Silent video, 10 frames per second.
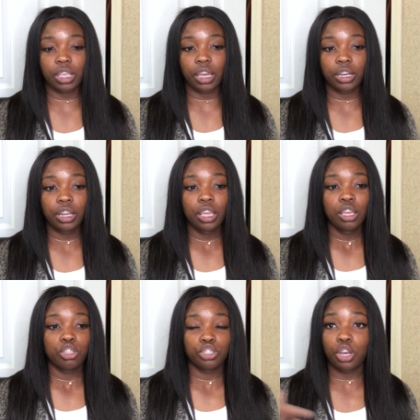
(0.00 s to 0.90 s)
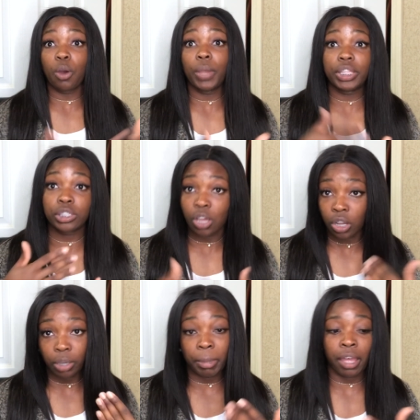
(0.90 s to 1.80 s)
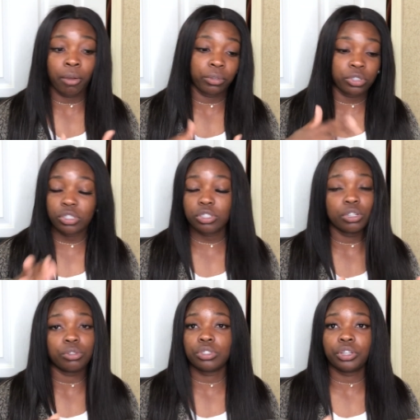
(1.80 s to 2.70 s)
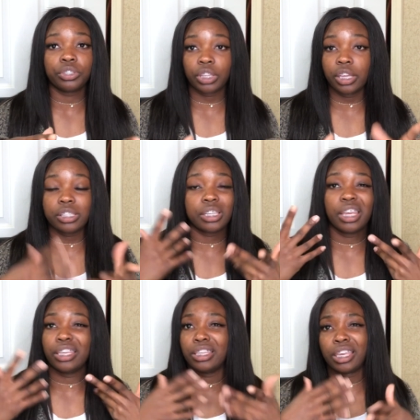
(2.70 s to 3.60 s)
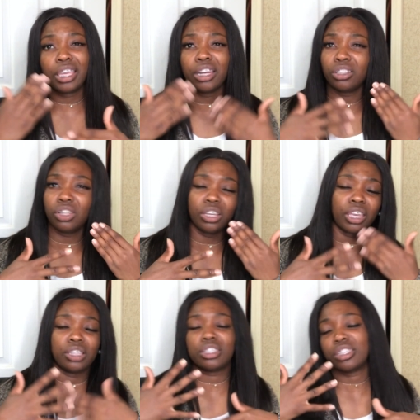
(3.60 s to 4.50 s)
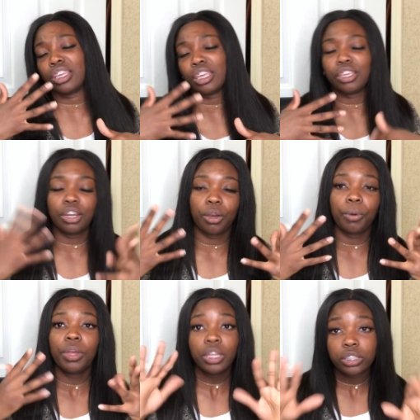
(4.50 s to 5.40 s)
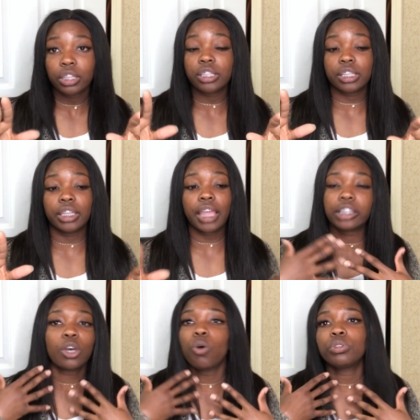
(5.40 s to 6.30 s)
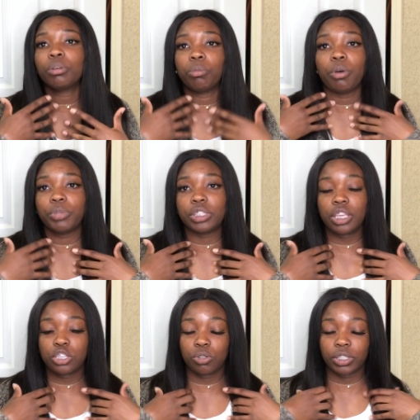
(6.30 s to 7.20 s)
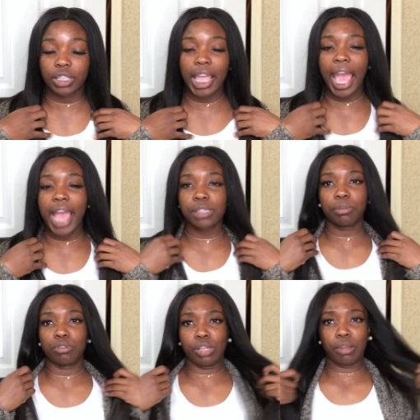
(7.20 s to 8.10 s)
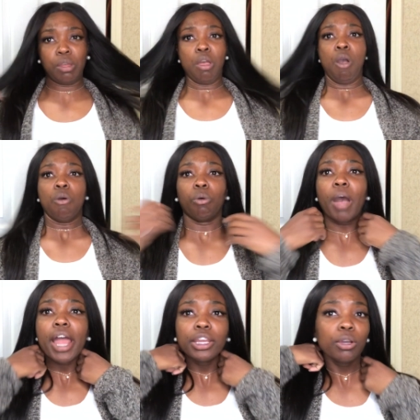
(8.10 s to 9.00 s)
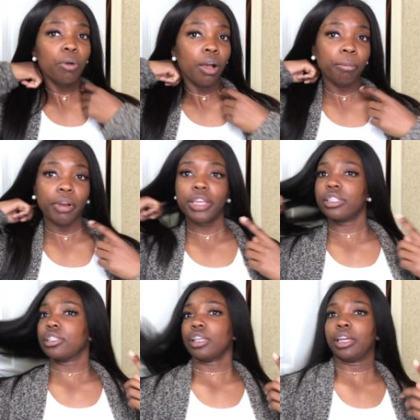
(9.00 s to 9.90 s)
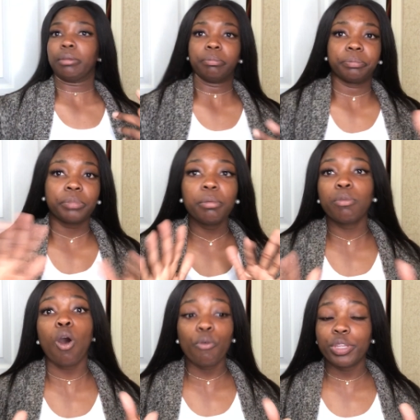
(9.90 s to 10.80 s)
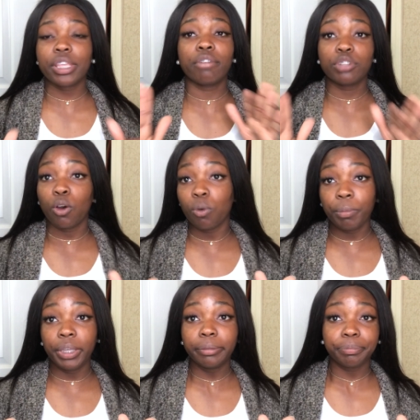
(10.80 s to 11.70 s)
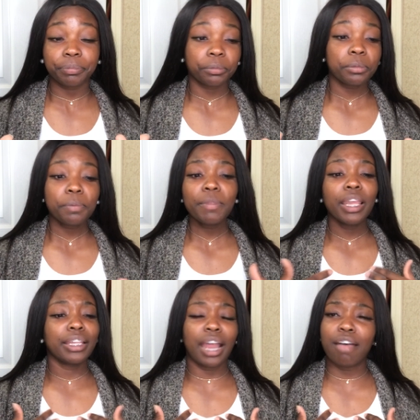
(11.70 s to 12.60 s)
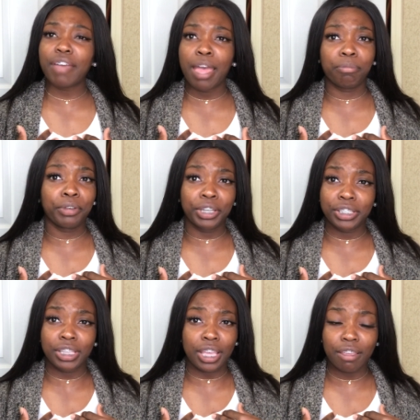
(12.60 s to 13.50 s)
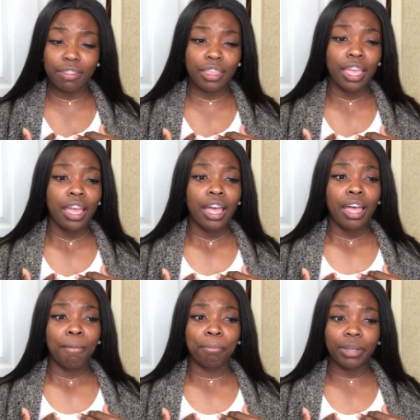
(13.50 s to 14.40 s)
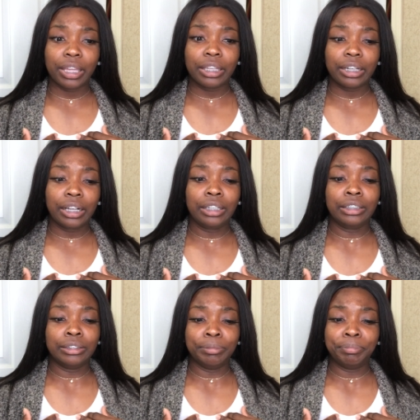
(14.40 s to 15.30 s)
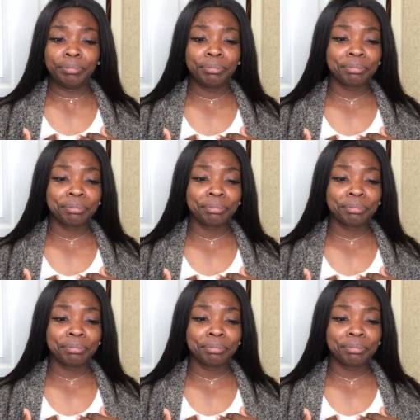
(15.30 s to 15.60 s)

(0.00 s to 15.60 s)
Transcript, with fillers: set to go and talk about, you just know, certain things and they get a look and see, you know, things like that. I told them what was the issue because they asked me, like, why do you want braces? Like, people always have told me that I've had pretty teeth, but, um,